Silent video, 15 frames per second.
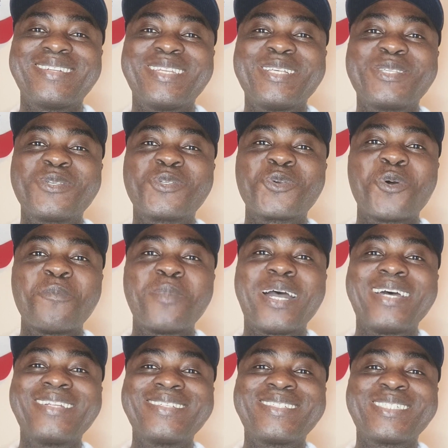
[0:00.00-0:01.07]
This is your
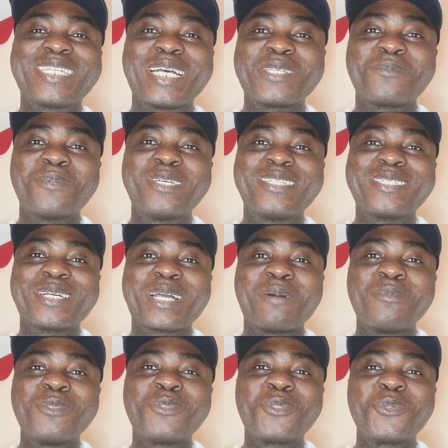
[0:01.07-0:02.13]
man Charles Bento
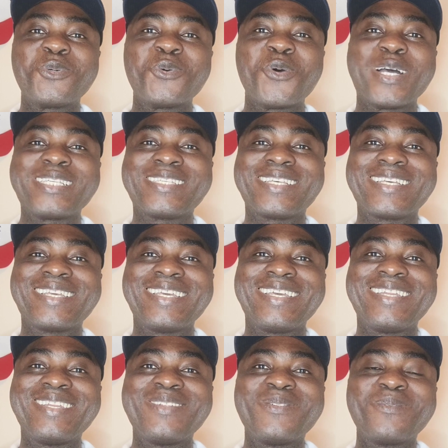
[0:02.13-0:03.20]
coming to you once
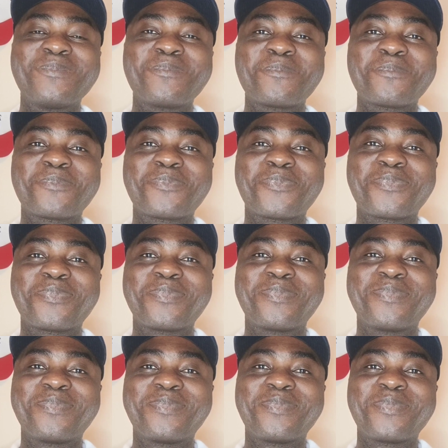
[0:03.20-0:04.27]
again
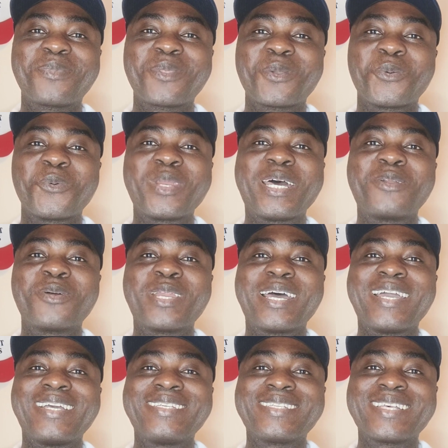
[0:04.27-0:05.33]
with
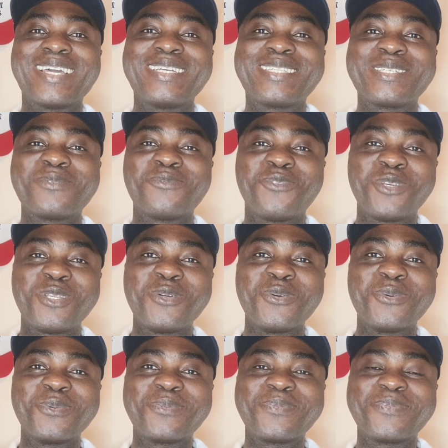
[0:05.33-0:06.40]
another exciting video.